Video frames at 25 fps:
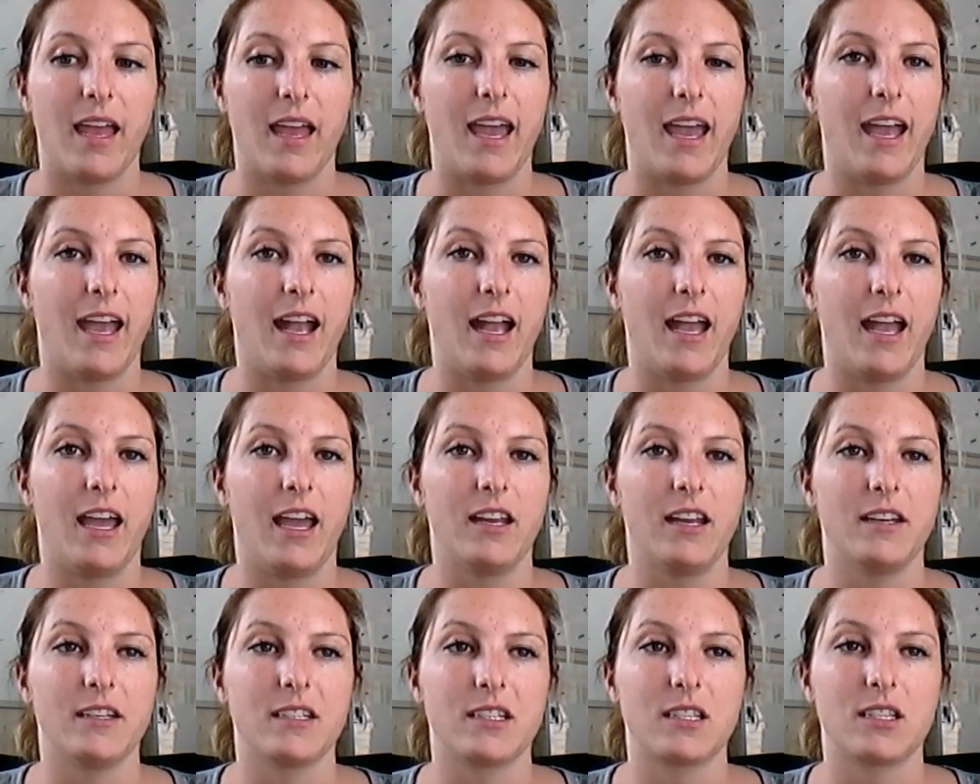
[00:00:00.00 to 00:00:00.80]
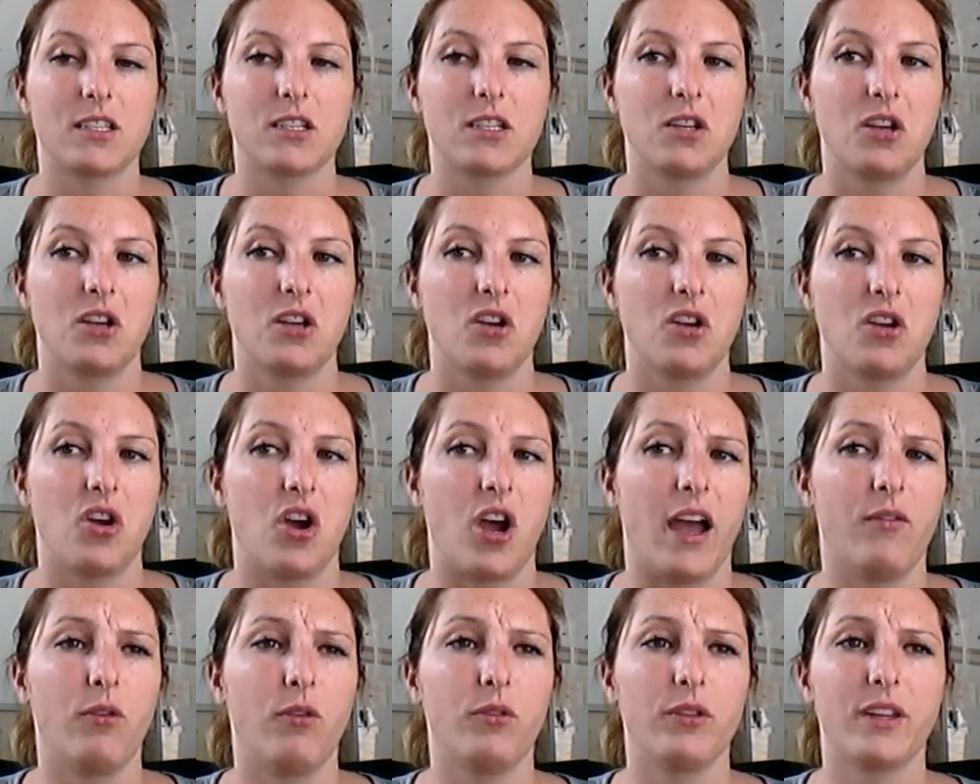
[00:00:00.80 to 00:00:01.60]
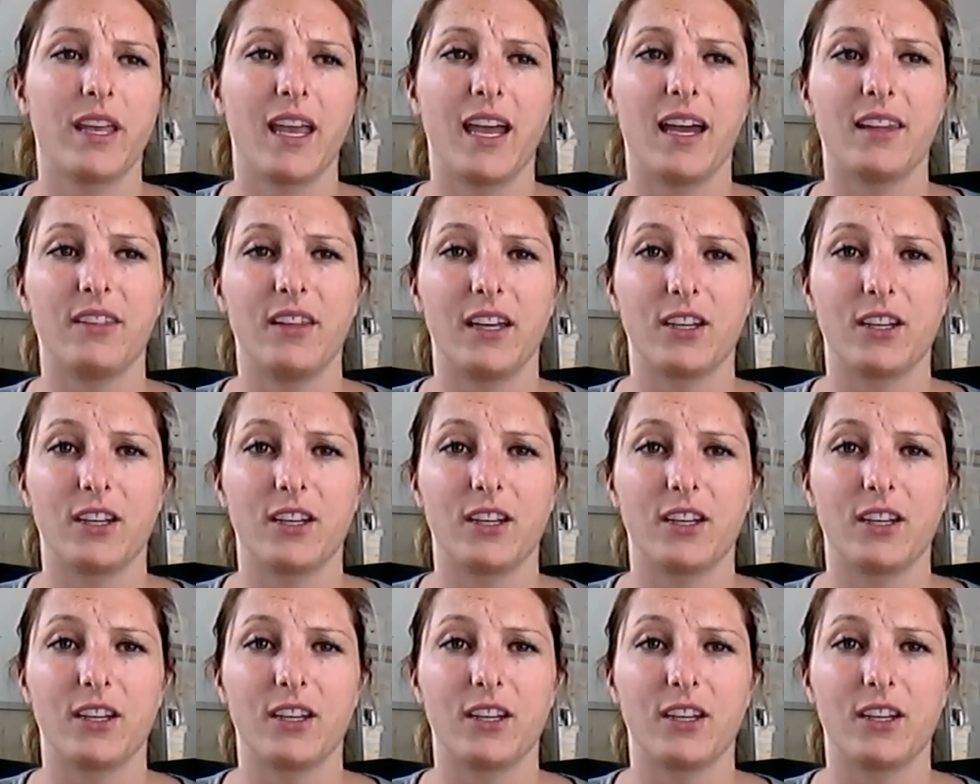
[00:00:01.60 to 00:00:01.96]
And I've only